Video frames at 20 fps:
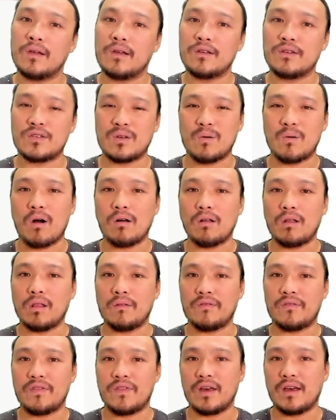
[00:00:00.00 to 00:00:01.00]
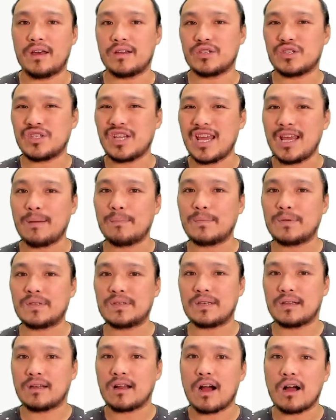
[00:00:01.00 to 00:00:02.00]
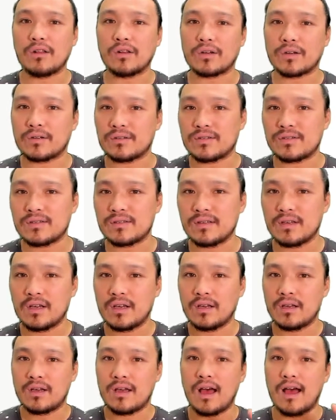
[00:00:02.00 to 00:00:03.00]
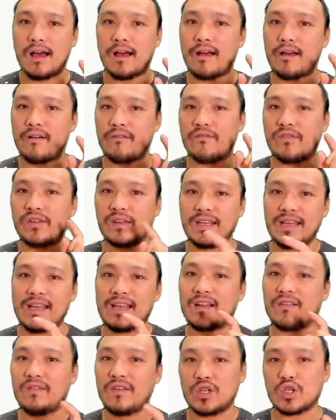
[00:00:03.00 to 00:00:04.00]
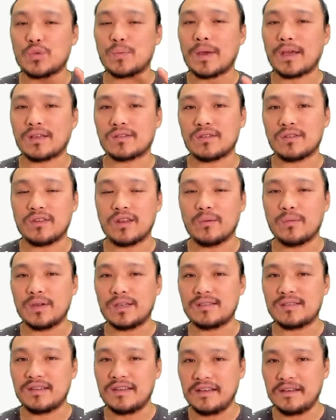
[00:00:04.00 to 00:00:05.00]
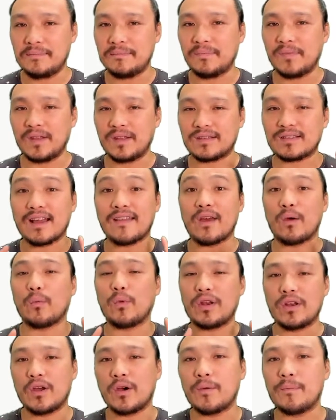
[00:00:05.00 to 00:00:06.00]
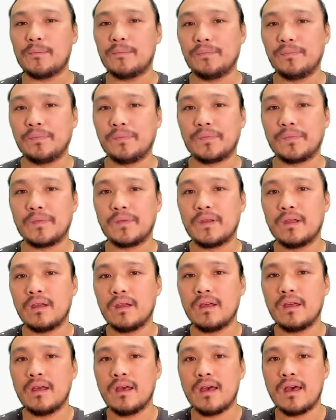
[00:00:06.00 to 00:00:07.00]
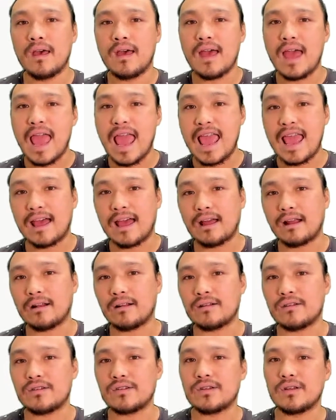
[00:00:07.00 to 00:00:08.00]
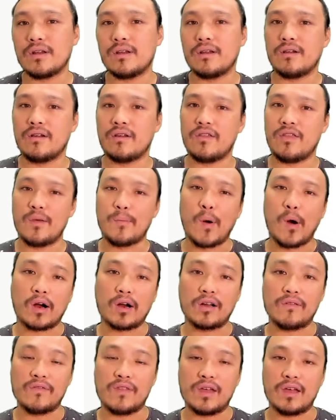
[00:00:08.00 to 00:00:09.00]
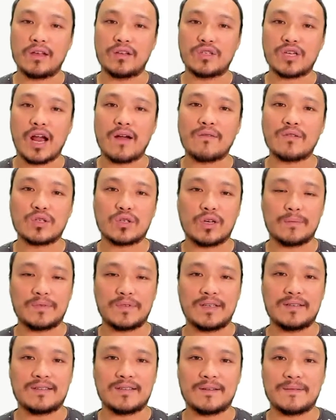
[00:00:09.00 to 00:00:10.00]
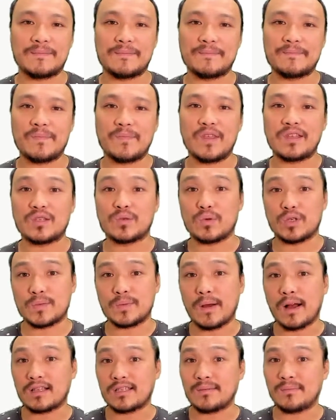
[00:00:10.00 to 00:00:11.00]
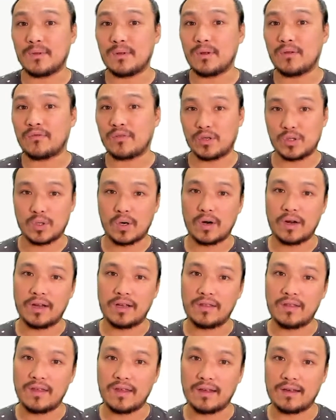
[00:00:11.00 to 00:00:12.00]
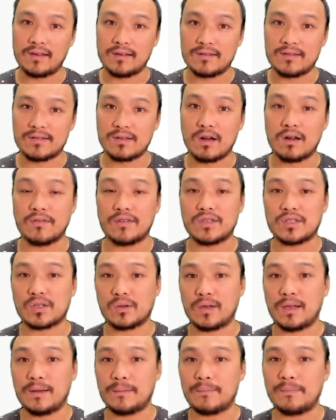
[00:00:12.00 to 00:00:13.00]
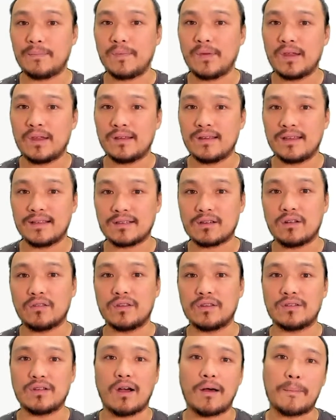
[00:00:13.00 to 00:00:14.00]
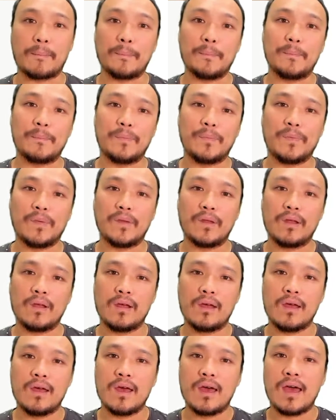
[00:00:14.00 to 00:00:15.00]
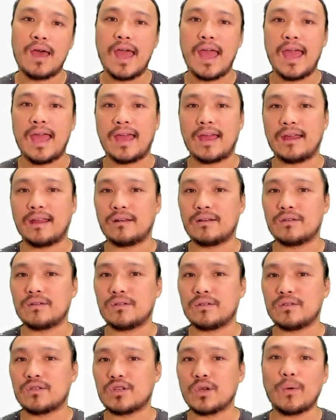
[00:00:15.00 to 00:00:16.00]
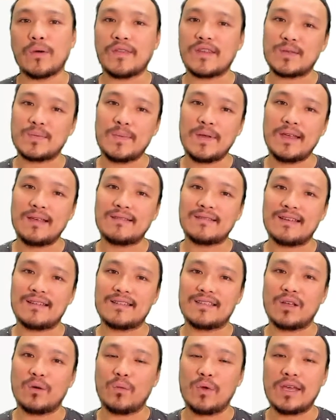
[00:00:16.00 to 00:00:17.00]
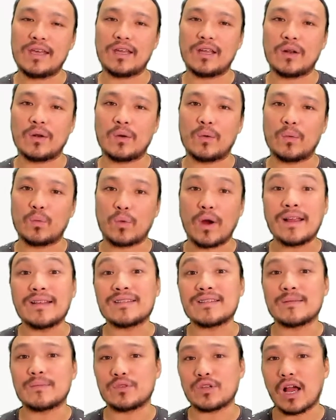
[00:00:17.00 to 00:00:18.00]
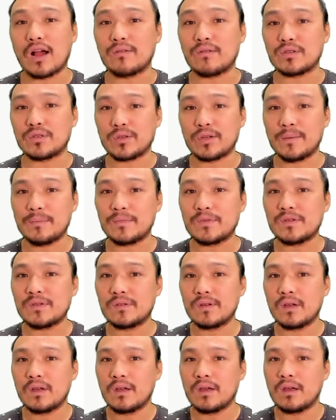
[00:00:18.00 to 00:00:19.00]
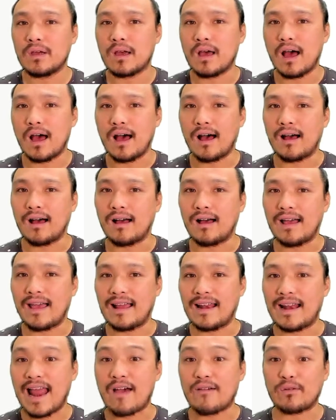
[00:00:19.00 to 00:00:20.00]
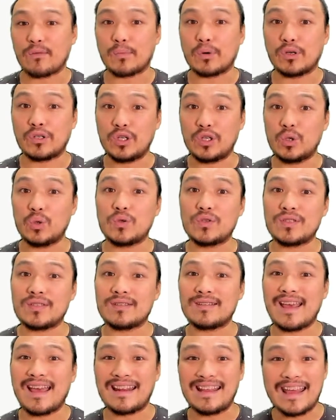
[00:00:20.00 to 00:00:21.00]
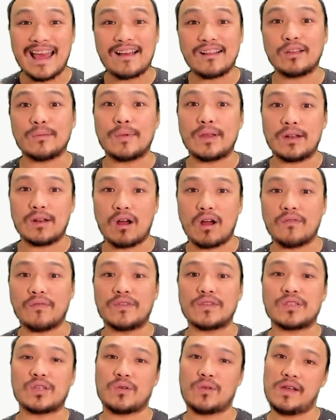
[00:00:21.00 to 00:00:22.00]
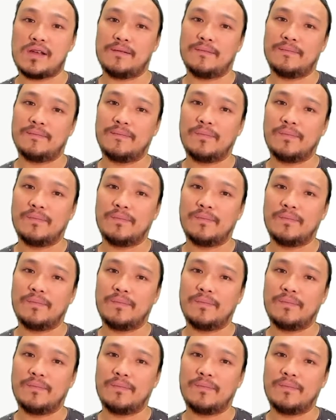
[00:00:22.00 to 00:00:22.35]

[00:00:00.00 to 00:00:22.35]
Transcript: So all of the shapes and colors, filling in of each pixel that we see inside that window. And the part of the JavaScript system that's responsible for drawing things on the screen is called the DOM. And so what this means is that we can write some JavaScript and have it produce any element on the screen.